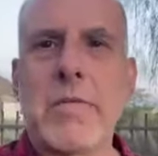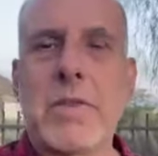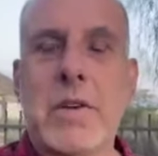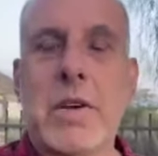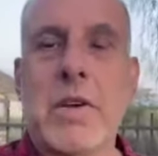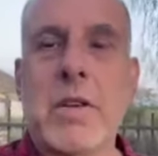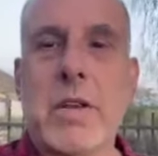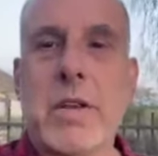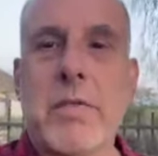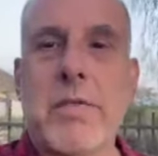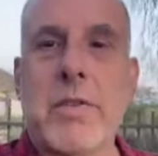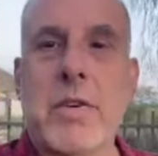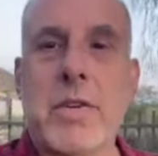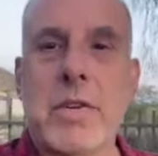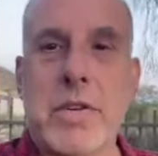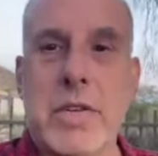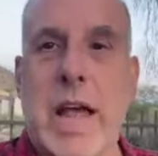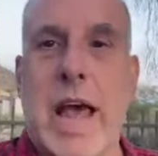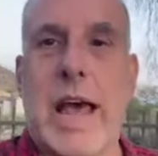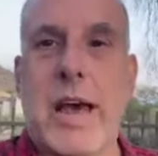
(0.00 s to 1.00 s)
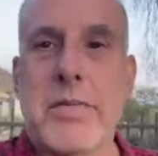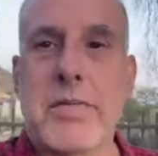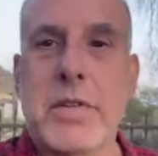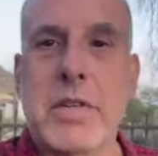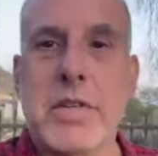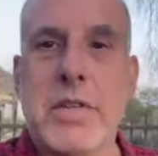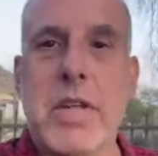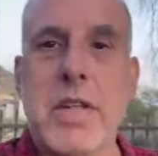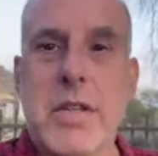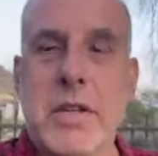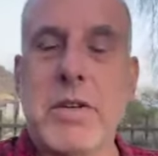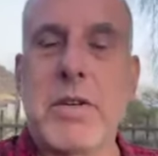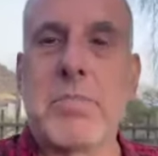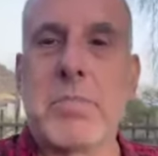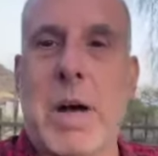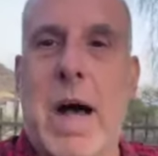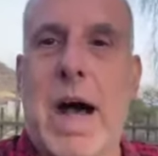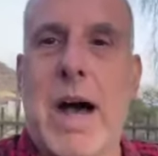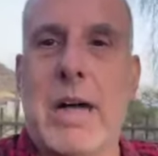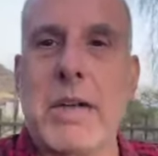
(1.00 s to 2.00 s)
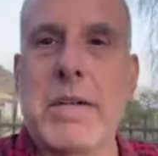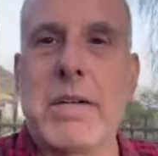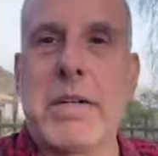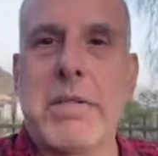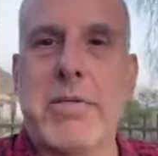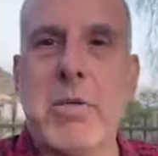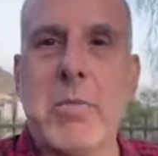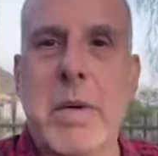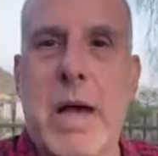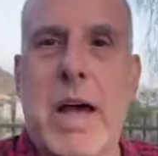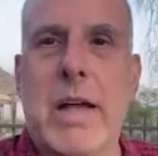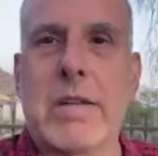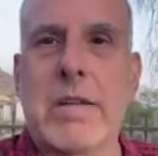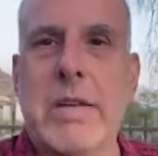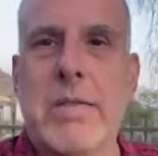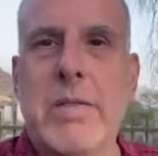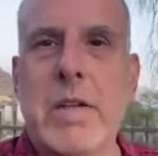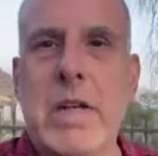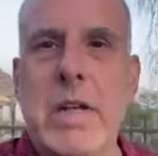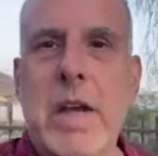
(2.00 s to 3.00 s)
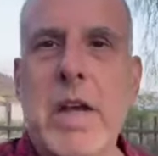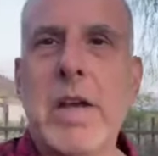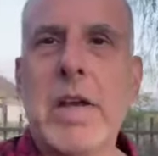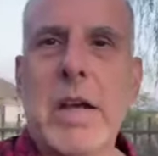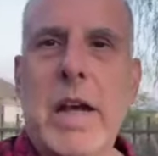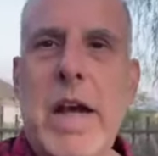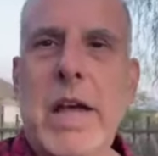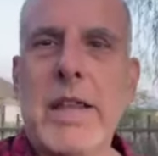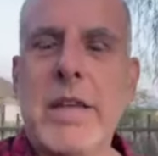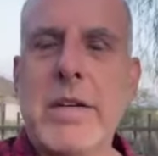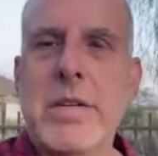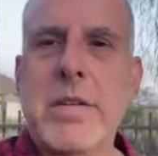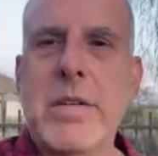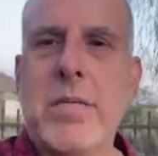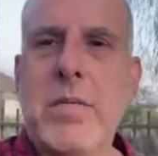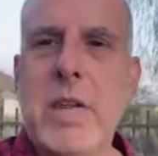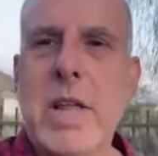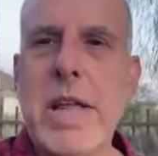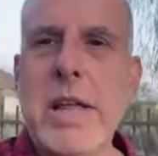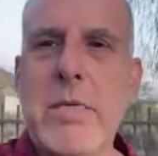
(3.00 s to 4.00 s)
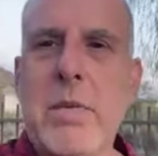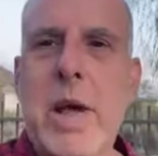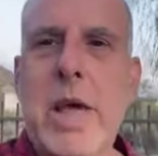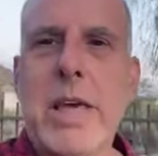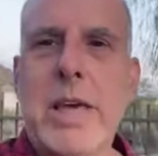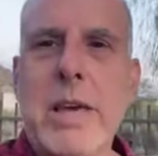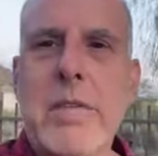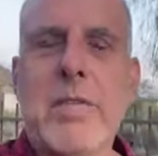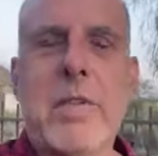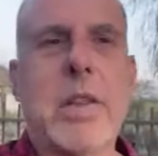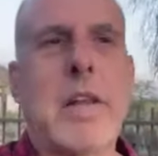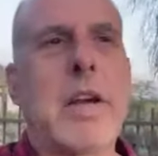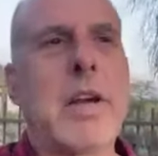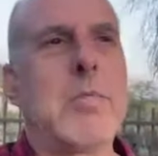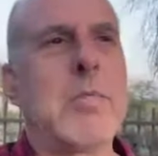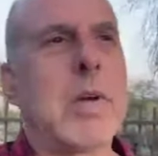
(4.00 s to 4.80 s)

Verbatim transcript: certainly for your staff to see that you're positive about them, and, and there's some leeway given there.